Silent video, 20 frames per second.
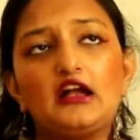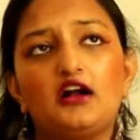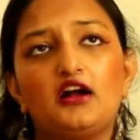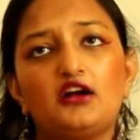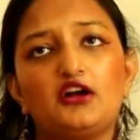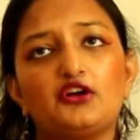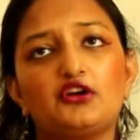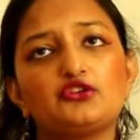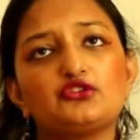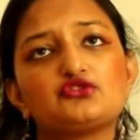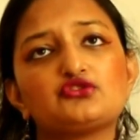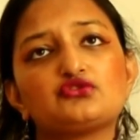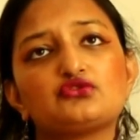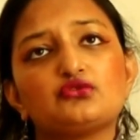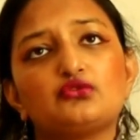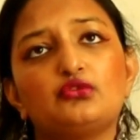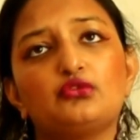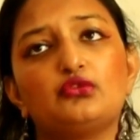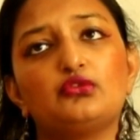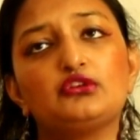
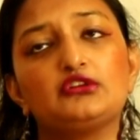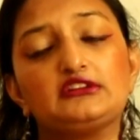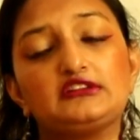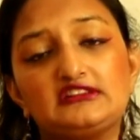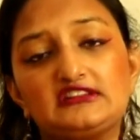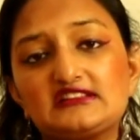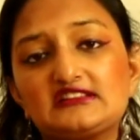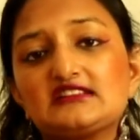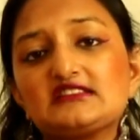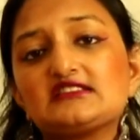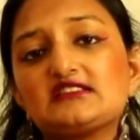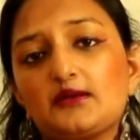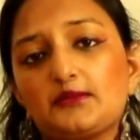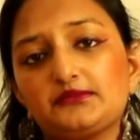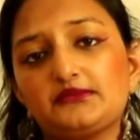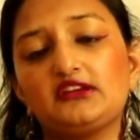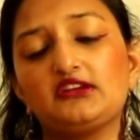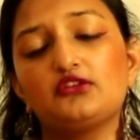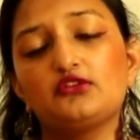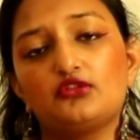So this is
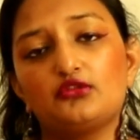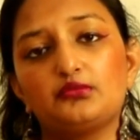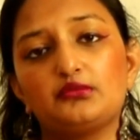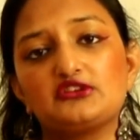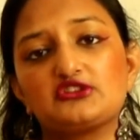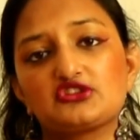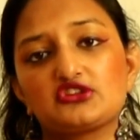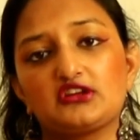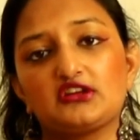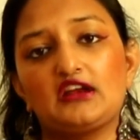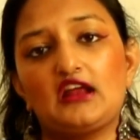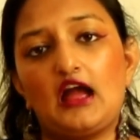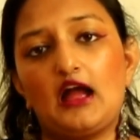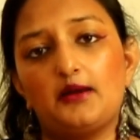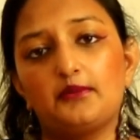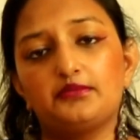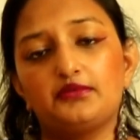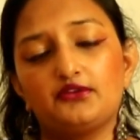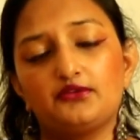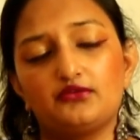something which can
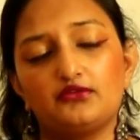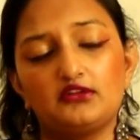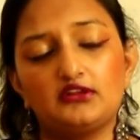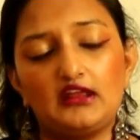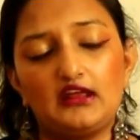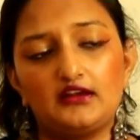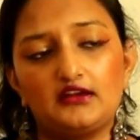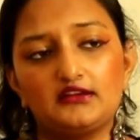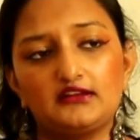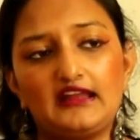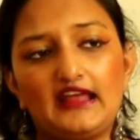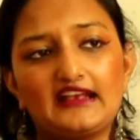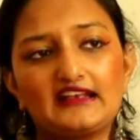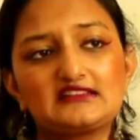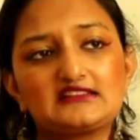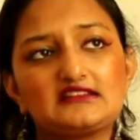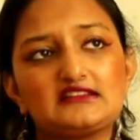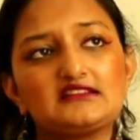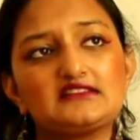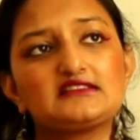happen. The
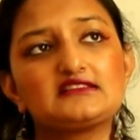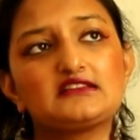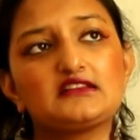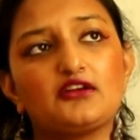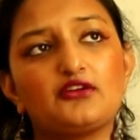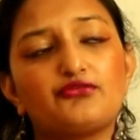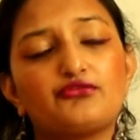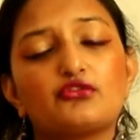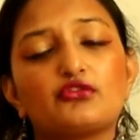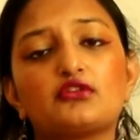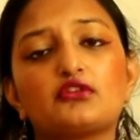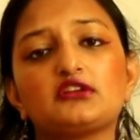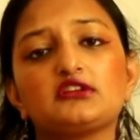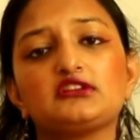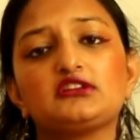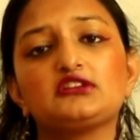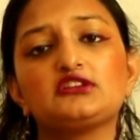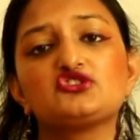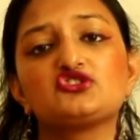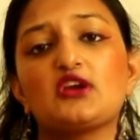next is for
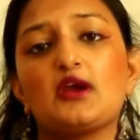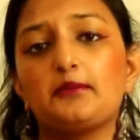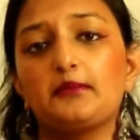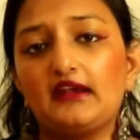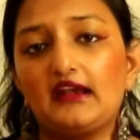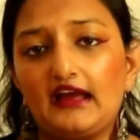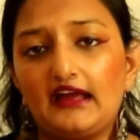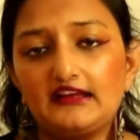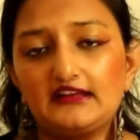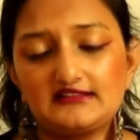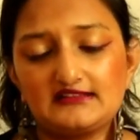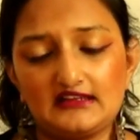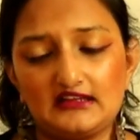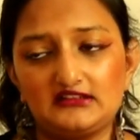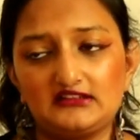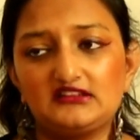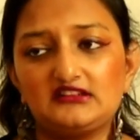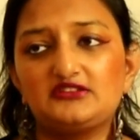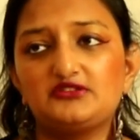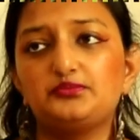the Gemini
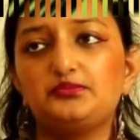ascendant